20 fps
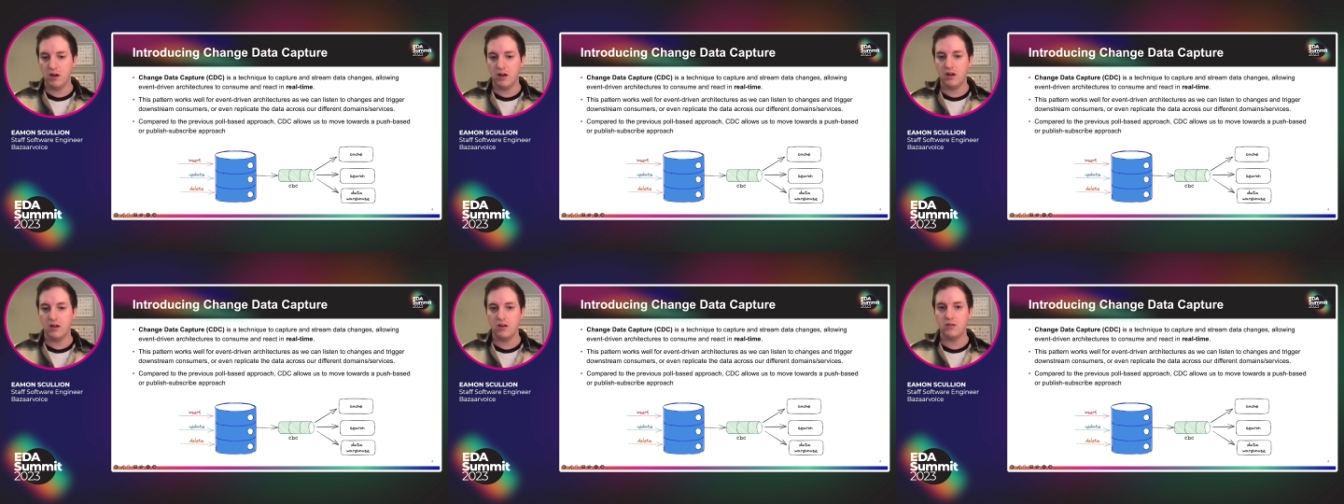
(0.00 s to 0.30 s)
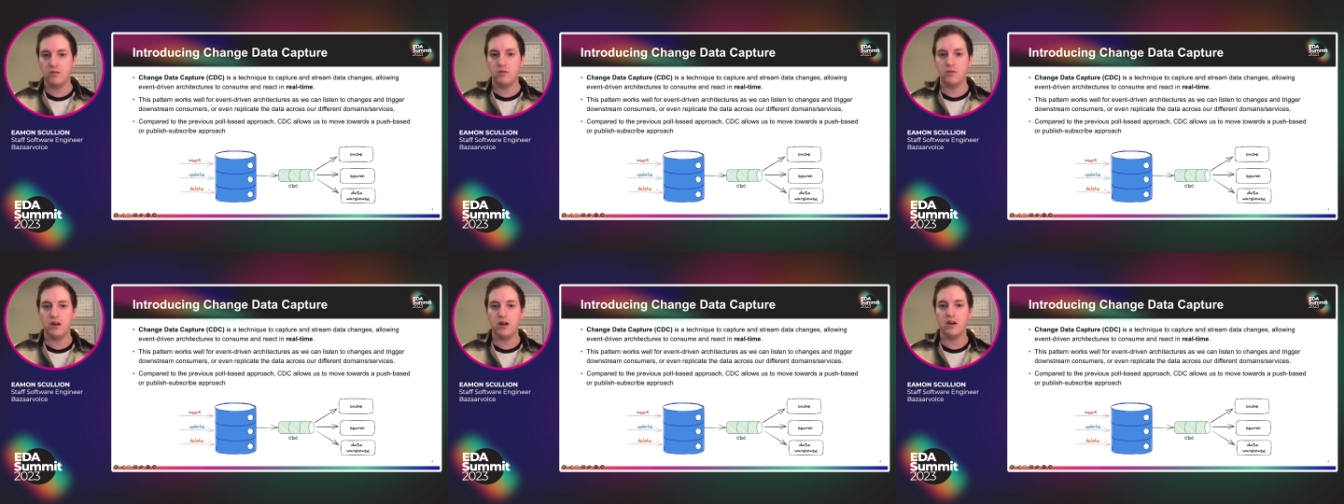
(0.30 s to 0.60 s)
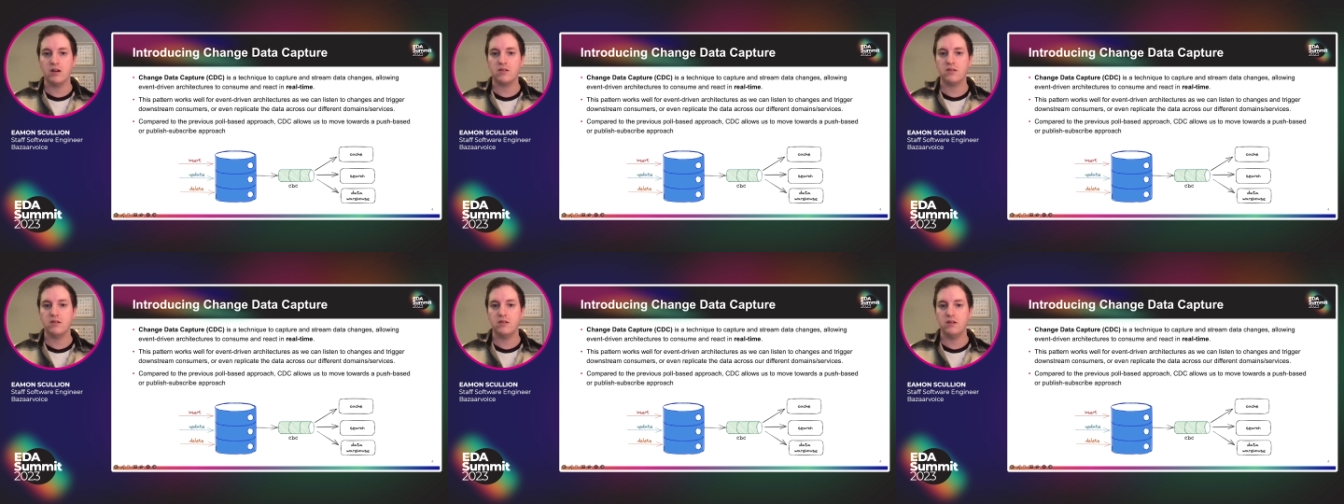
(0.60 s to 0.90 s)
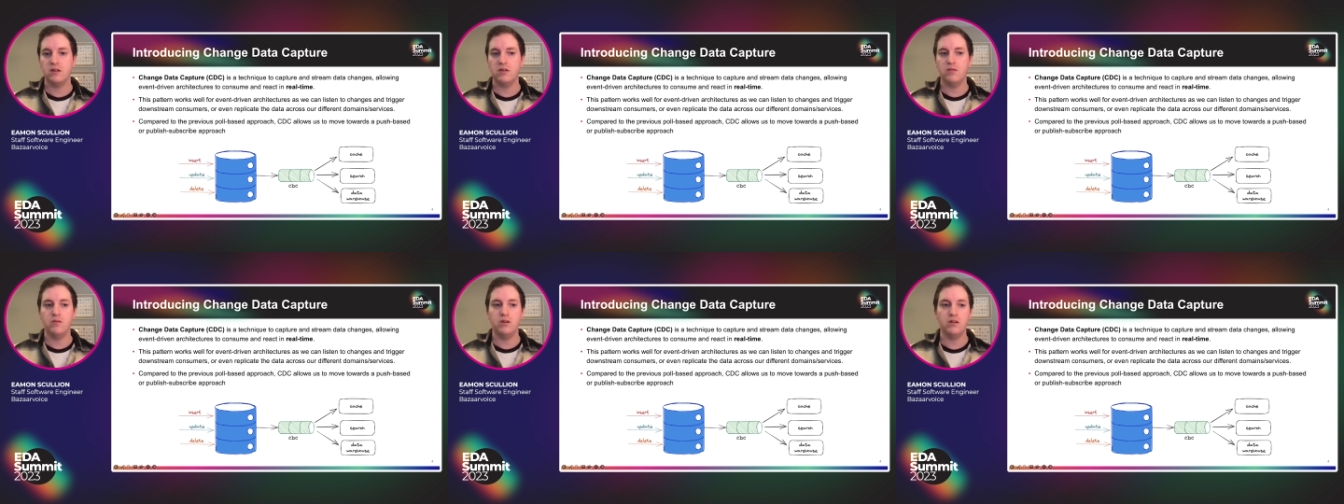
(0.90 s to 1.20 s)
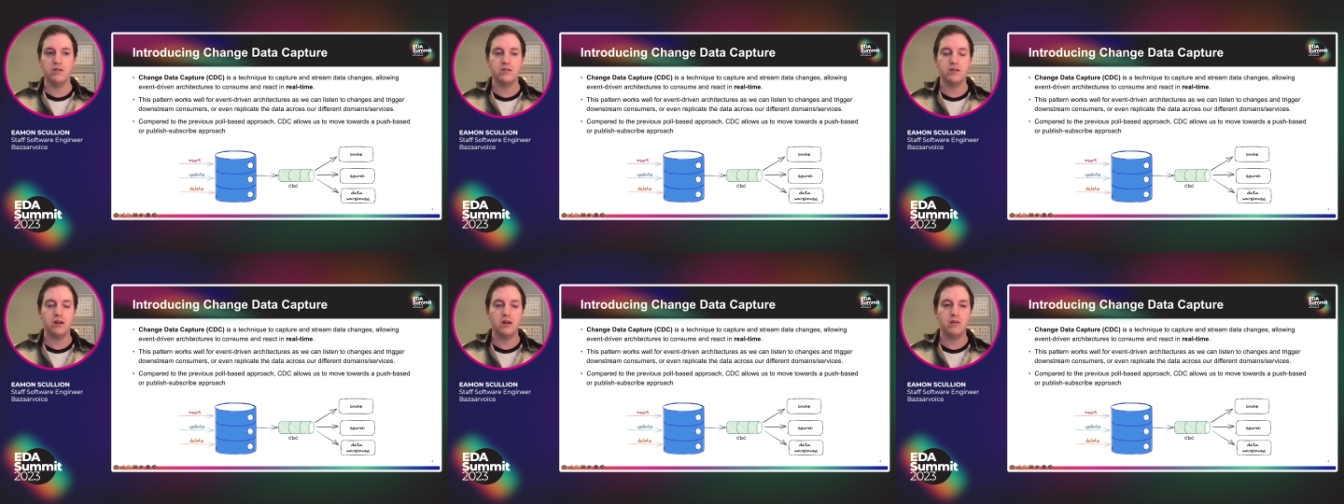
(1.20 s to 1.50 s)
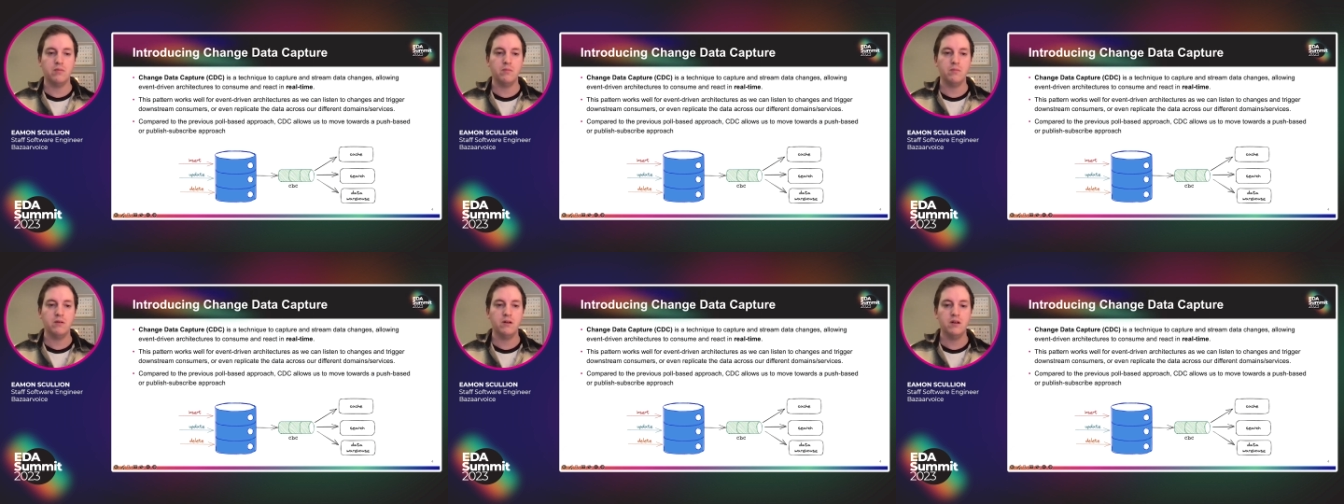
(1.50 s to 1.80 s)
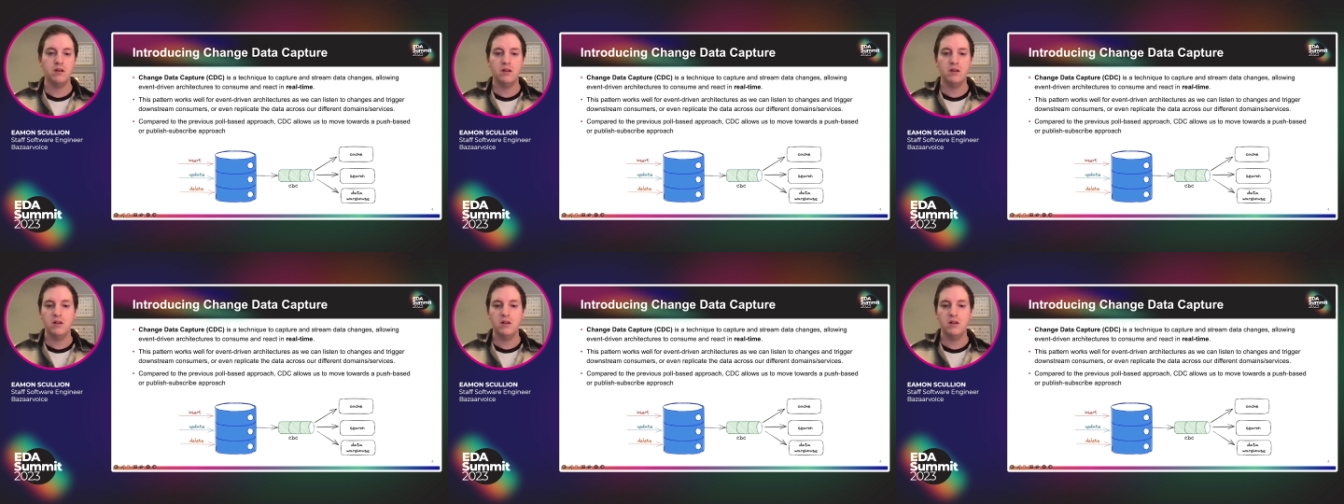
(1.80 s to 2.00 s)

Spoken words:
and react in real time.